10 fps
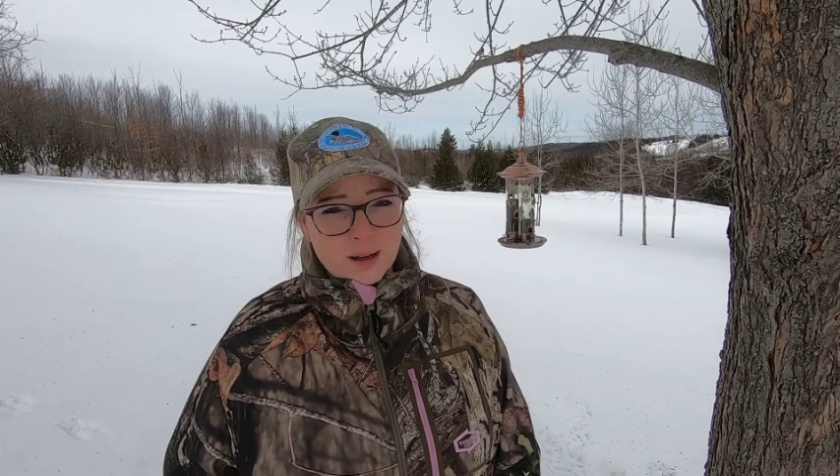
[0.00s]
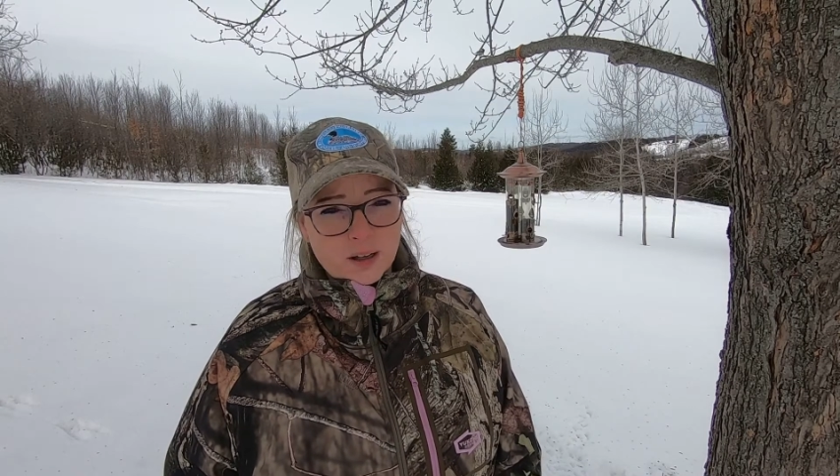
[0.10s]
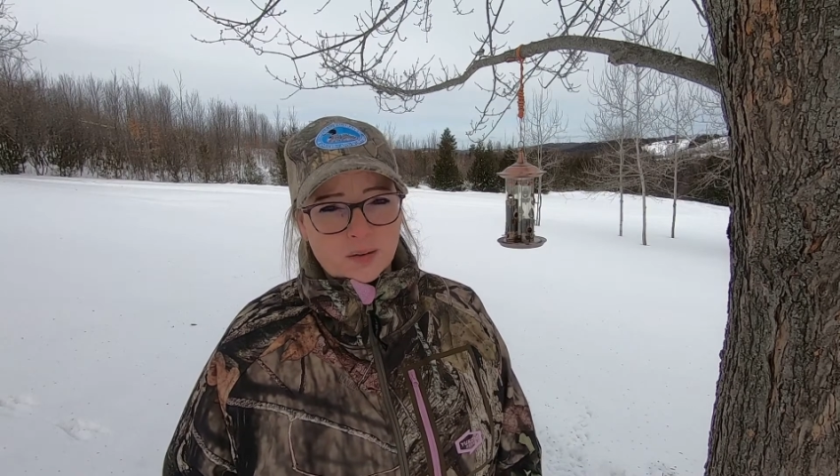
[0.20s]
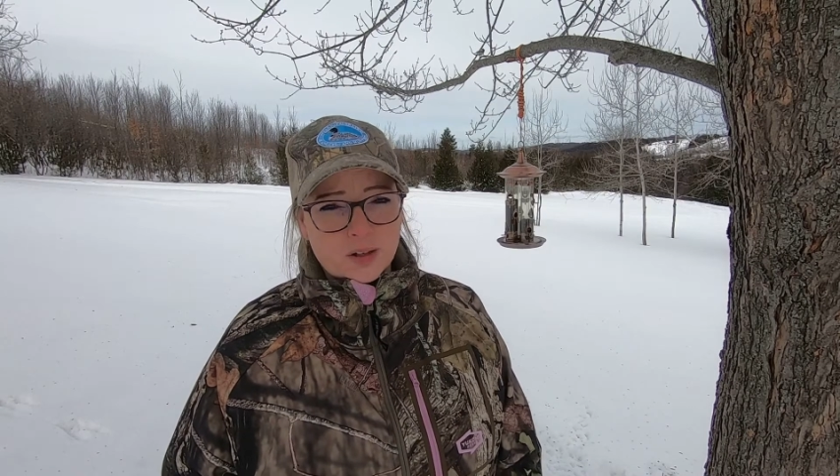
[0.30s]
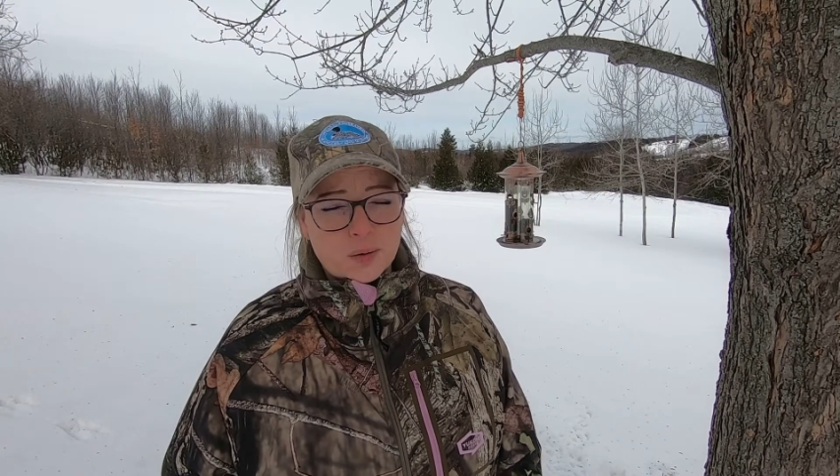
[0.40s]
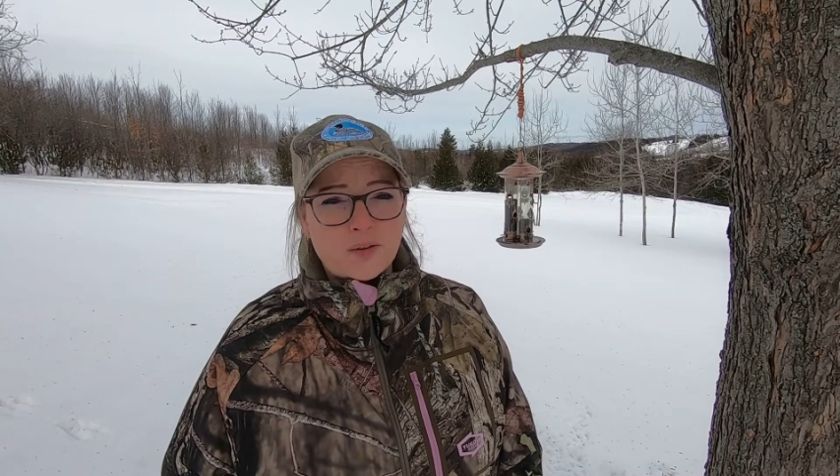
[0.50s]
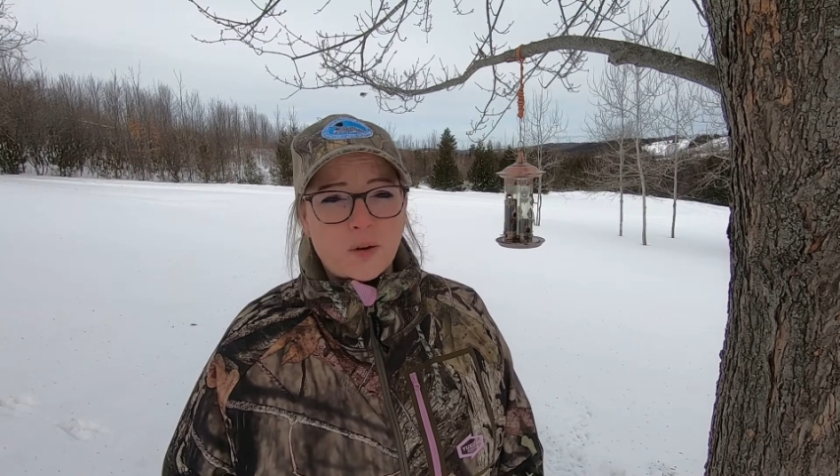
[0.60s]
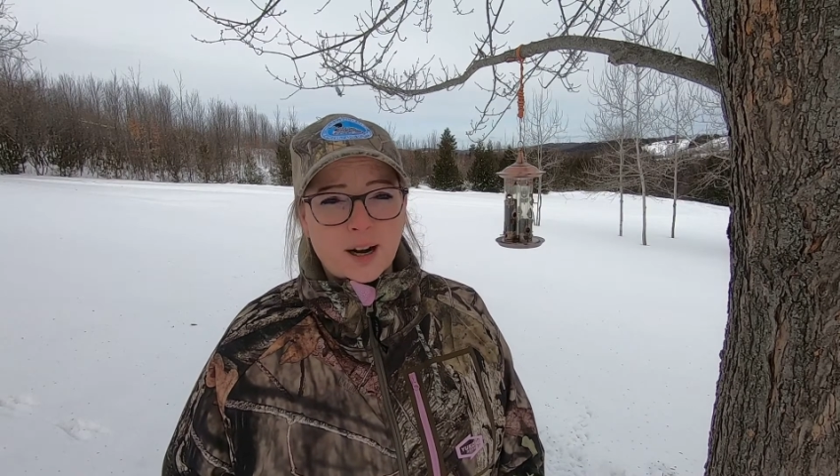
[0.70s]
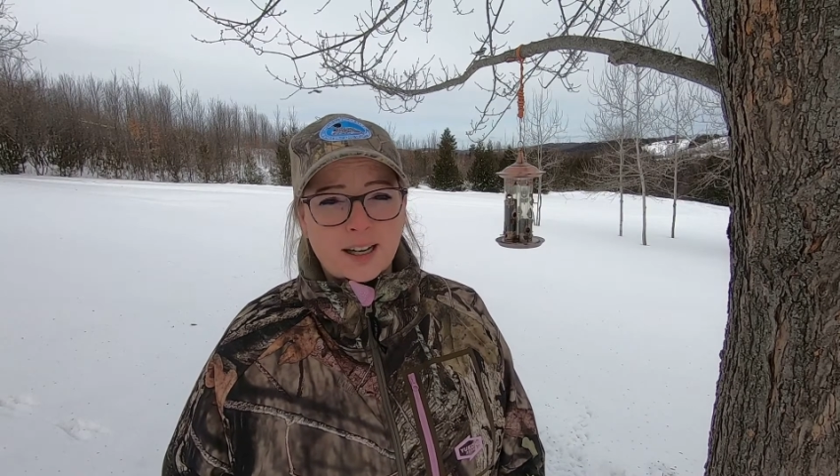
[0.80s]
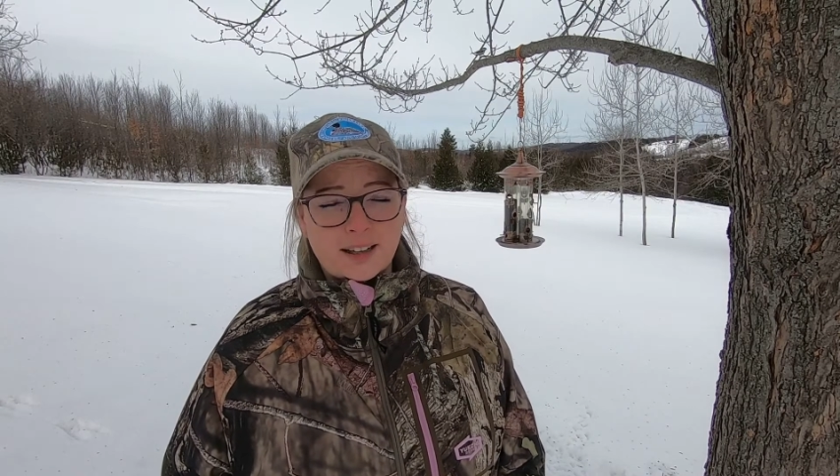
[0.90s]
windows to
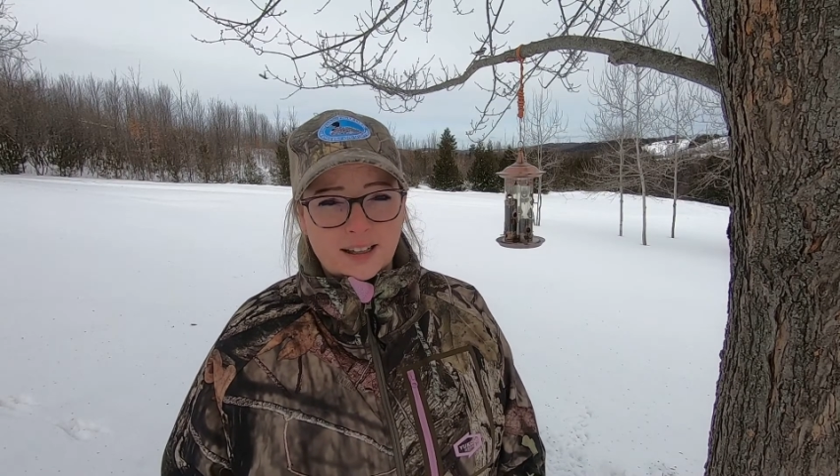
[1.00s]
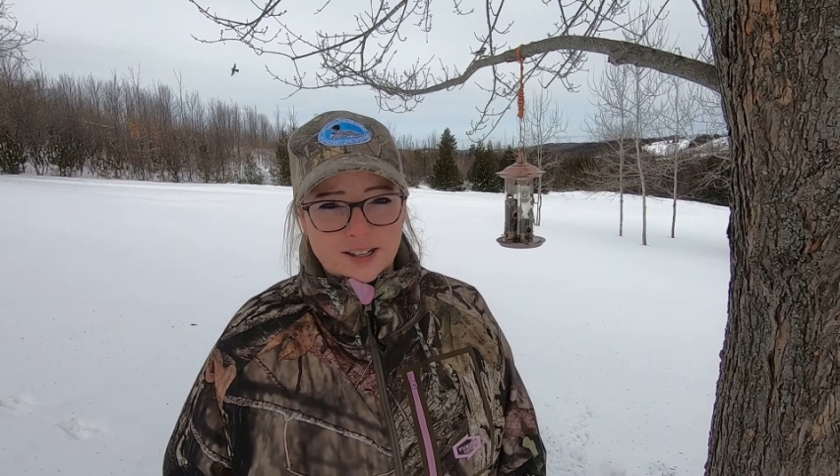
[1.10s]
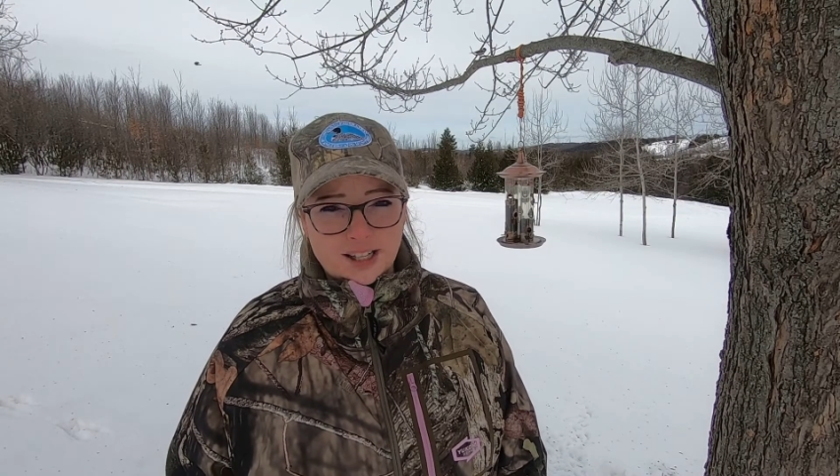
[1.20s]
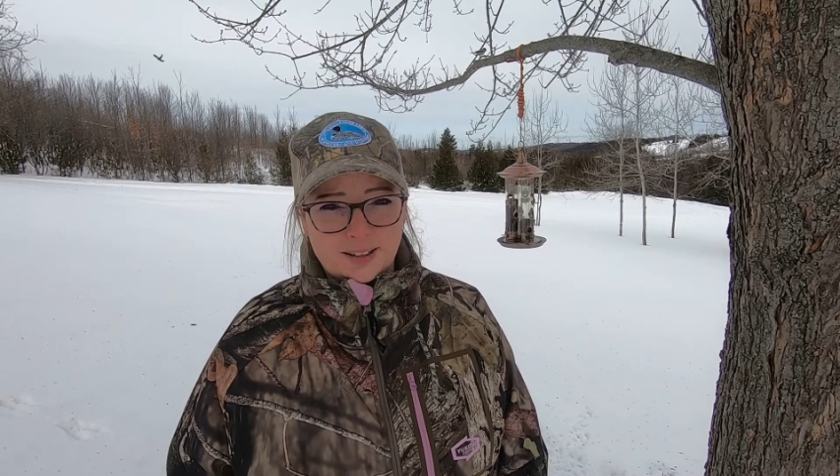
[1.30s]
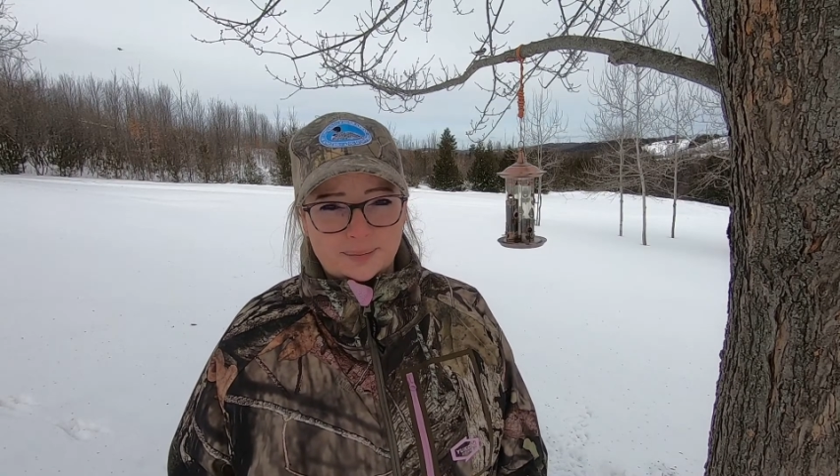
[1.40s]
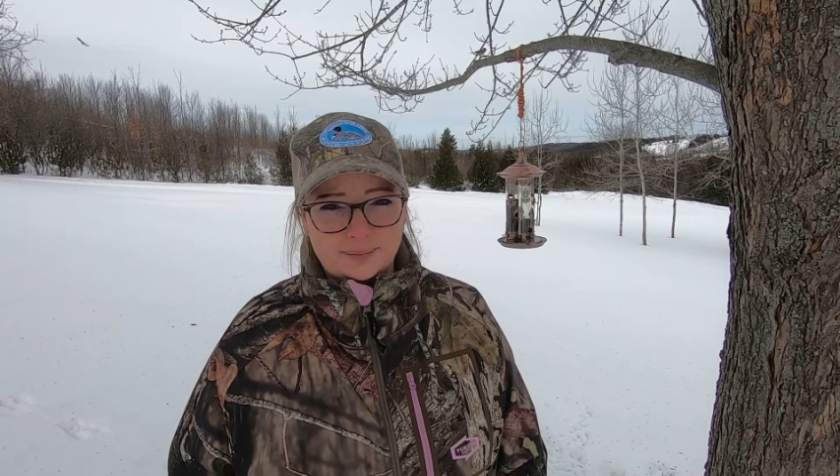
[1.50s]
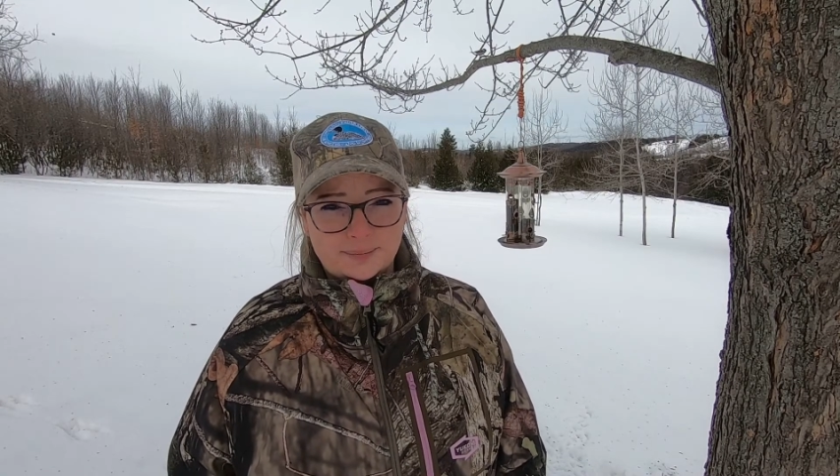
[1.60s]
avoid collision.